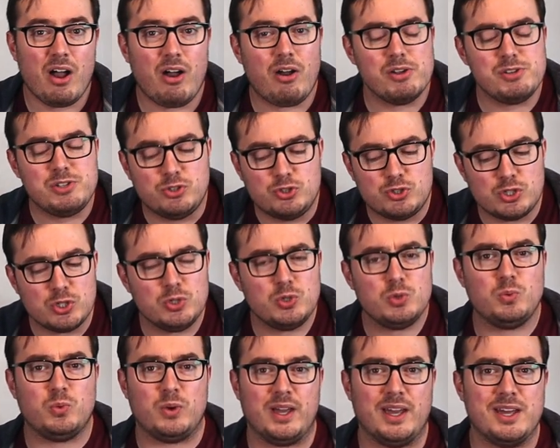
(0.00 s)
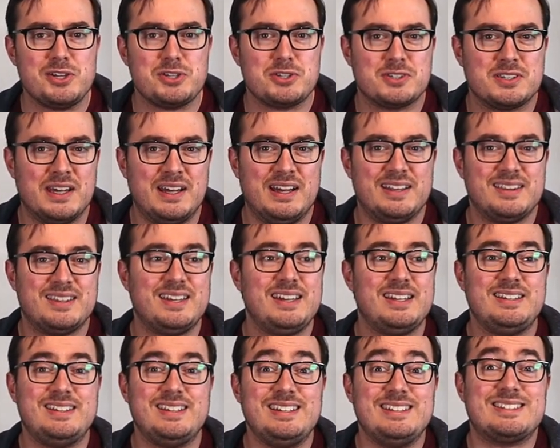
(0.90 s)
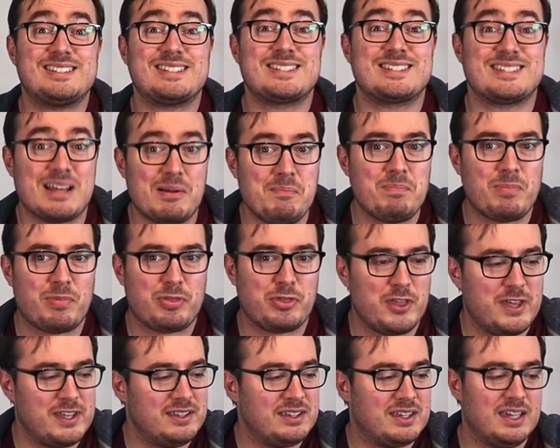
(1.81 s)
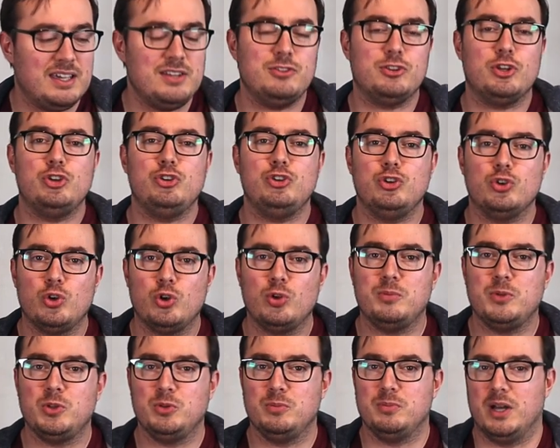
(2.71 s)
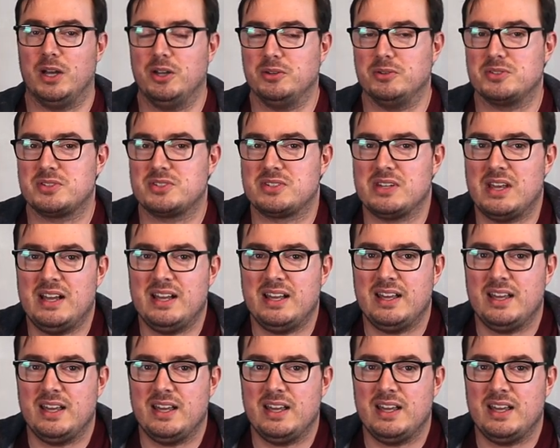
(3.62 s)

I do wish that it did something in the normal modes.